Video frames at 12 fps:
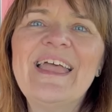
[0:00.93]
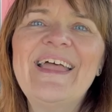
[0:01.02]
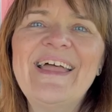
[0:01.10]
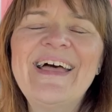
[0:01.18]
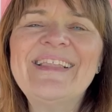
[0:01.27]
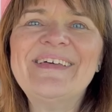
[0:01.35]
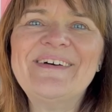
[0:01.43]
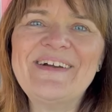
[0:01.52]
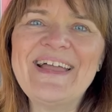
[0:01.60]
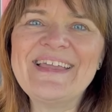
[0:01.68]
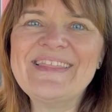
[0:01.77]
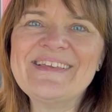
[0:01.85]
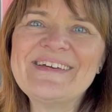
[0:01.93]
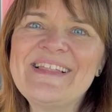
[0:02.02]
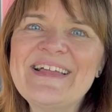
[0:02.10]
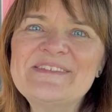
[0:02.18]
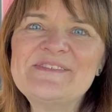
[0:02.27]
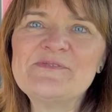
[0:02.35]
Hello, Ag in the
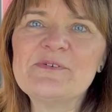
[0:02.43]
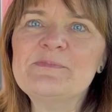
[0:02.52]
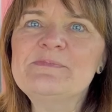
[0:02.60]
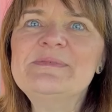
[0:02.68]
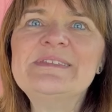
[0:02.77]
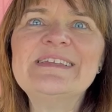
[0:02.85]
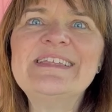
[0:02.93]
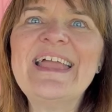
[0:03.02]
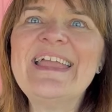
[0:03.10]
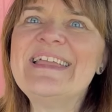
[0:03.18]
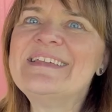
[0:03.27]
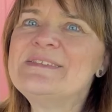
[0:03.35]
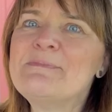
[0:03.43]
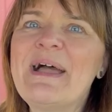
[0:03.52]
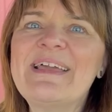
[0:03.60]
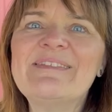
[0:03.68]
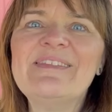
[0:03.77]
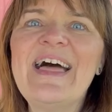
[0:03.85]
Classroom. Today is my
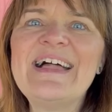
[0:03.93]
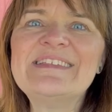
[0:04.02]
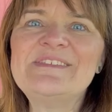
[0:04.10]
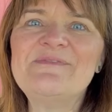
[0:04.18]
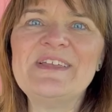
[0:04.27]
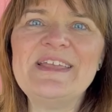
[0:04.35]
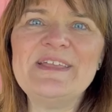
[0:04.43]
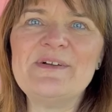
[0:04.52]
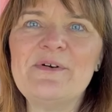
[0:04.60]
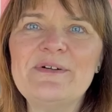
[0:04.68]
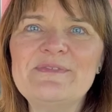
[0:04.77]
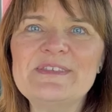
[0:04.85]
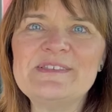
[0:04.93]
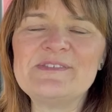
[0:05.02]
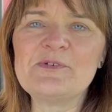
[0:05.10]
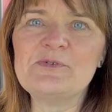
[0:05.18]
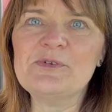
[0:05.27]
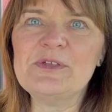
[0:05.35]
last video of the
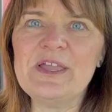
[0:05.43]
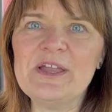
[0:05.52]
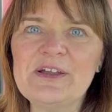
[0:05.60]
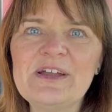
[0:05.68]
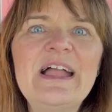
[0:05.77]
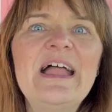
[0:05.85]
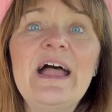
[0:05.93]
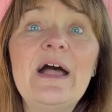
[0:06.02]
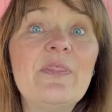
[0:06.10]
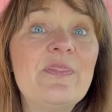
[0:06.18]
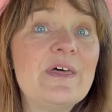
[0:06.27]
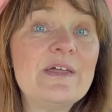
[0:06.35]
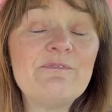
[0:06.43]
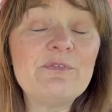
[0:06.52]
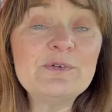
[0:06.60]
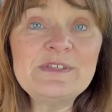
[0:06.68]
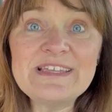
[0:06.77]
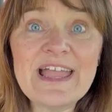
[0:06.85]
school year. The
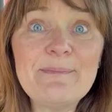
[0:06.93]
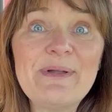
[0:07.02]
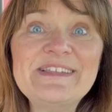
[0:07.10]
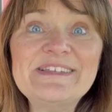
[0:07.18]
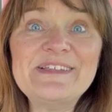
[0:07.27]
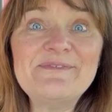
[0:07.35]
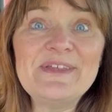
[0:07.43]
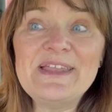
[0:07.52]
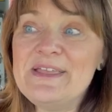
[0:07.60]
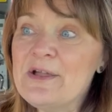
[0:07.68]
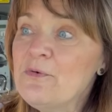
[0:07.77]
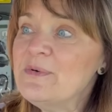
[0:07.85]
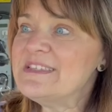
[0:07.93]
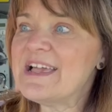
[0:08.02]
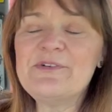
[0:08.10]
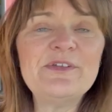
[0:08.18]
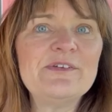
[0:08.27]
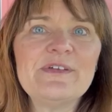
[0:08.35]
first time I did a video was
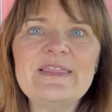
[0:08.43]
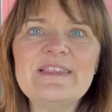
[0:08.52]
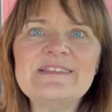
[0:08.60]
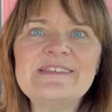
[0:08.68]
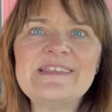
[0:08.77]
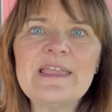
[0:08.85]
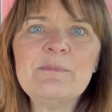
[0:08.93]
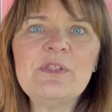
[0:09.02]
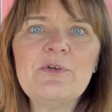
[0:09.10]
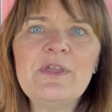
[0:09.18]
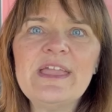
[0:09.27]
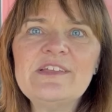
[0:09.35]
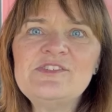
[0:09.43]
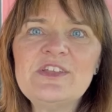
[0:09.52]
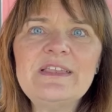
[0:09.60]
out here in the same location.